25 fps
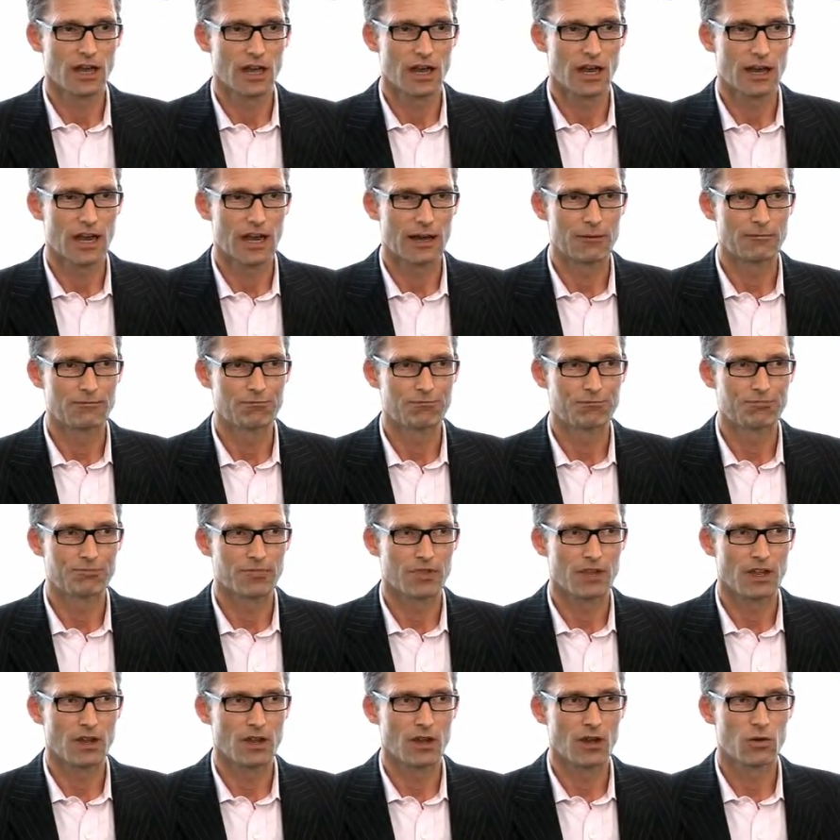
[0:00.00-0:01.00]
um,
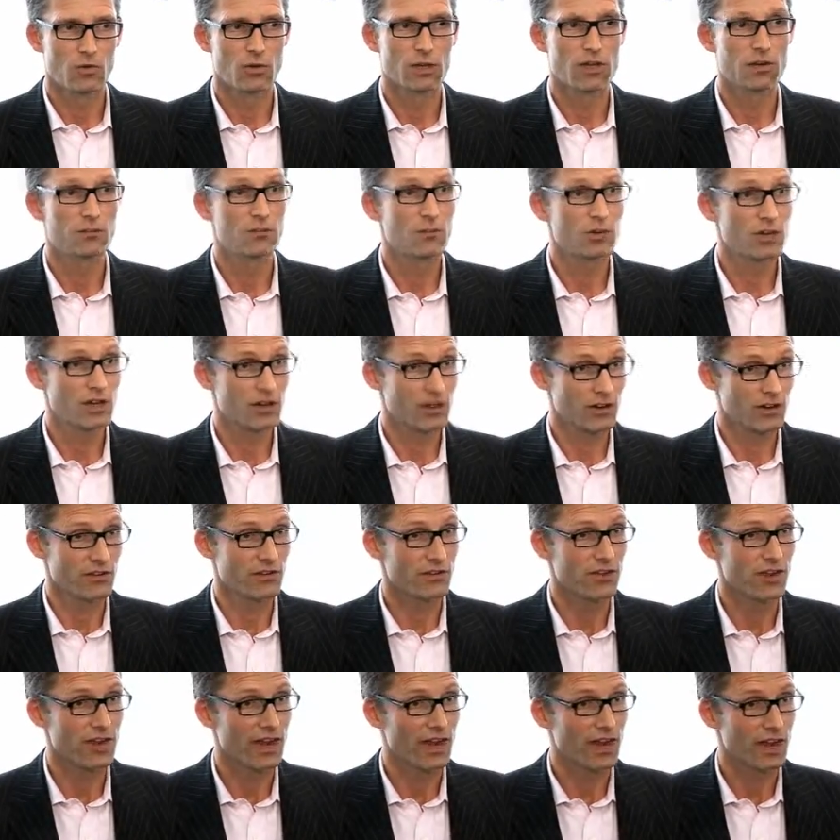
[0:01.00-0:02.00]
with
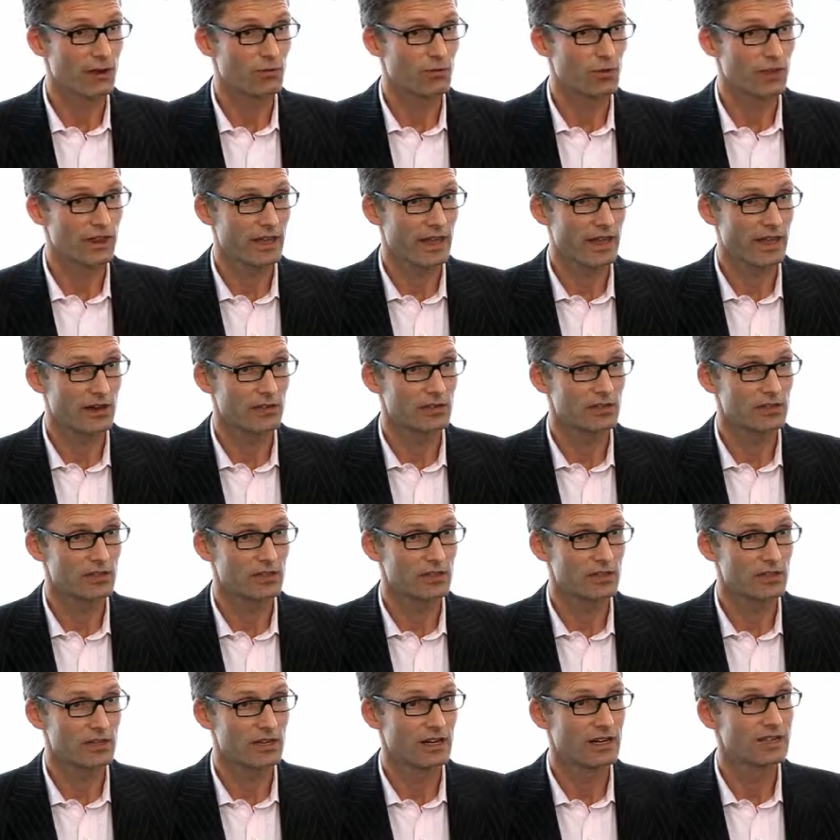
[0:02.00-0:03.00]
impunity and without
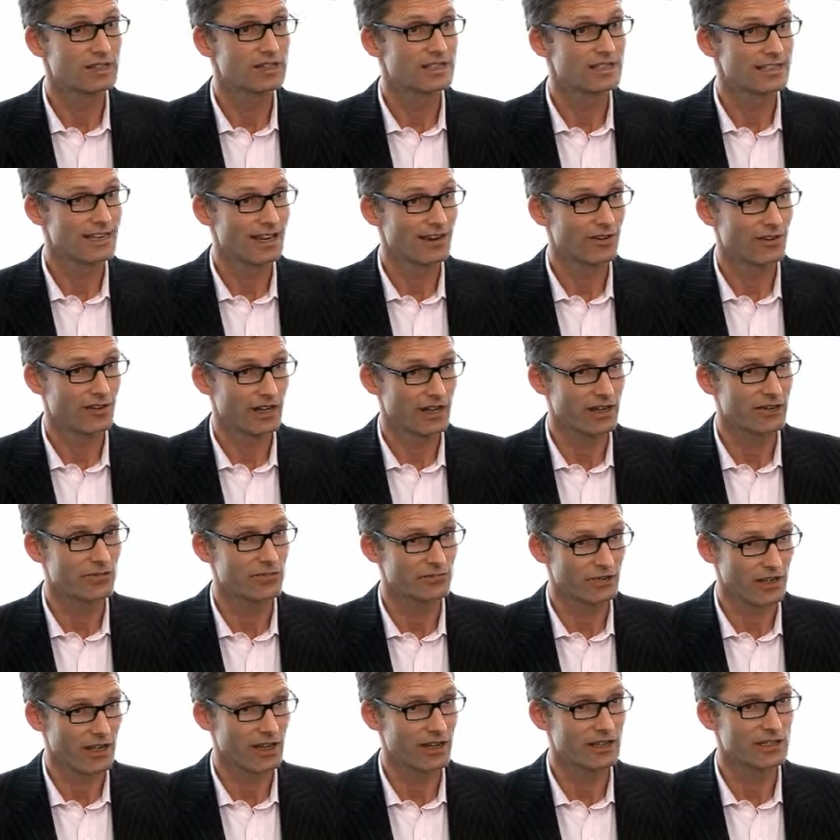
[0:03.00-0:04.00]
necessarily
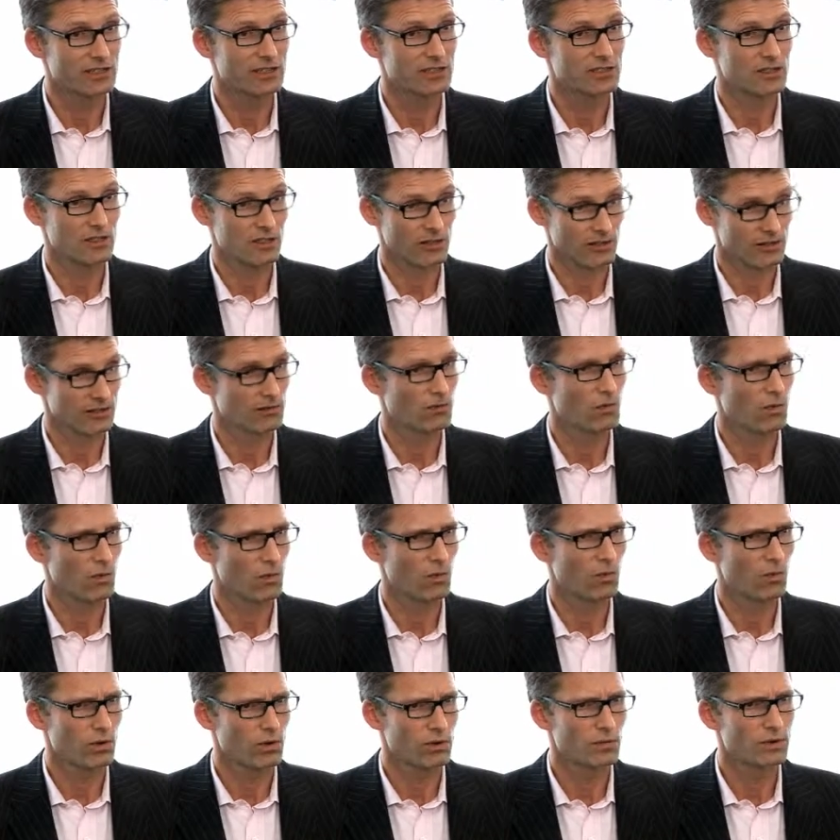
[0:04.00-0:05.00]
relating to
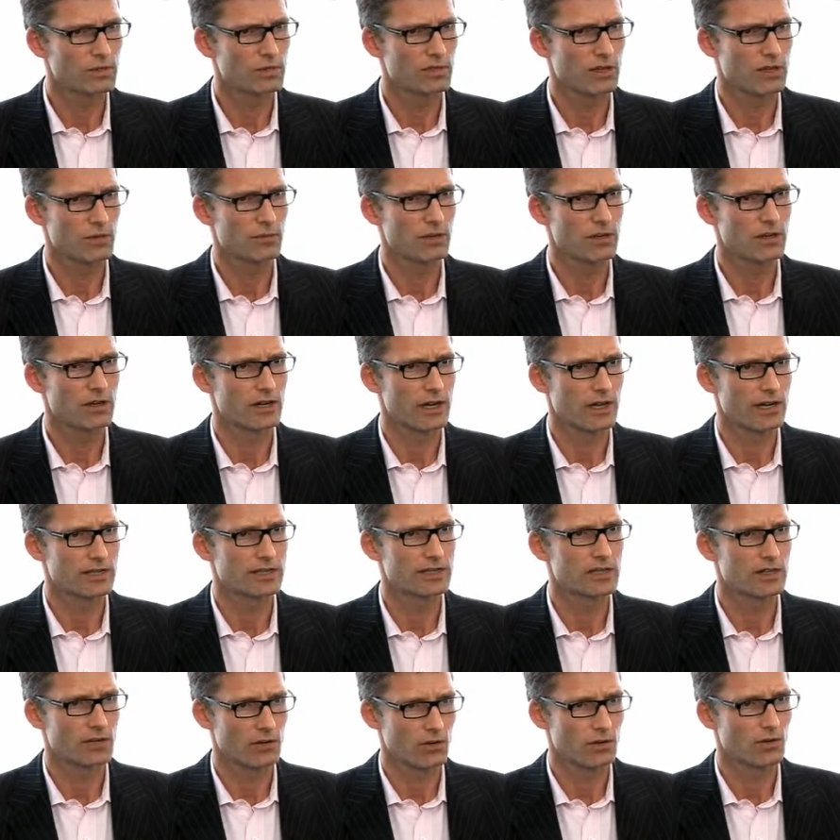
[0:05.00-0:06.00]
what are we trying to be good at
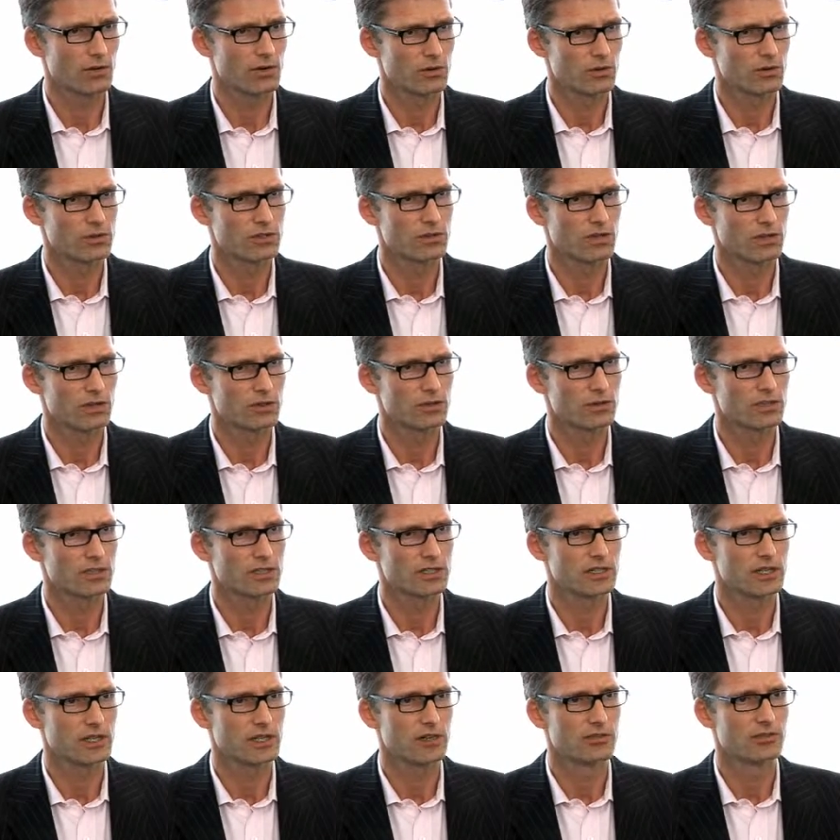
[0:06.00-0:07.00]
or what are we trying to
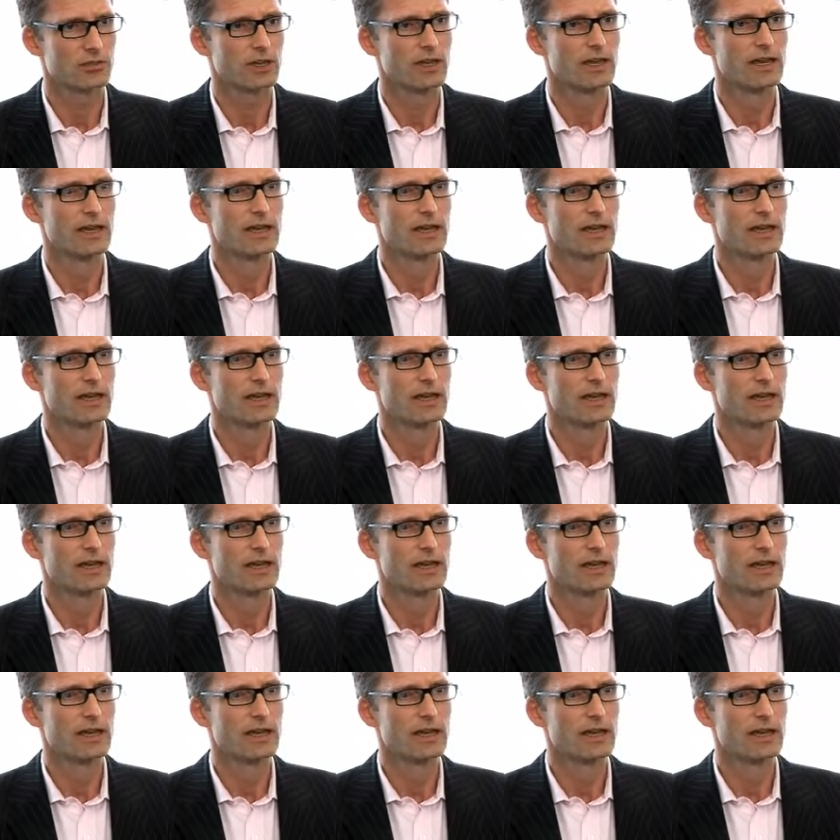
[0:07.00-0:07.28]
achieve.